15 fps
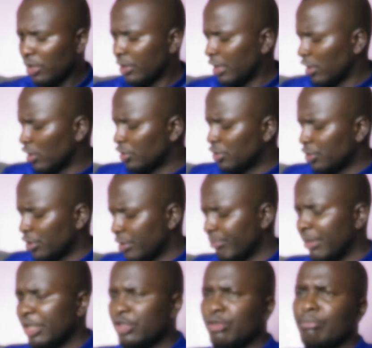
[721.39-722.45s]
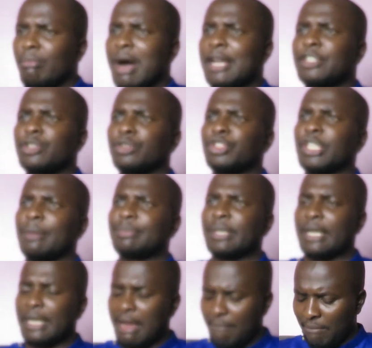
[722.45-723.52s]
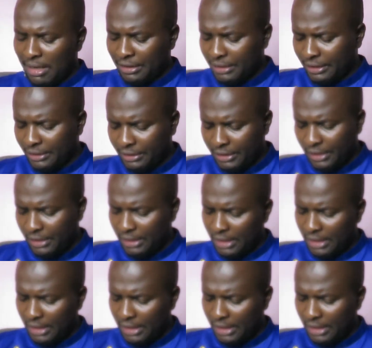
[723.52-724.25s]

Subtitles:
the Lord took me to Matthew chapter number 16.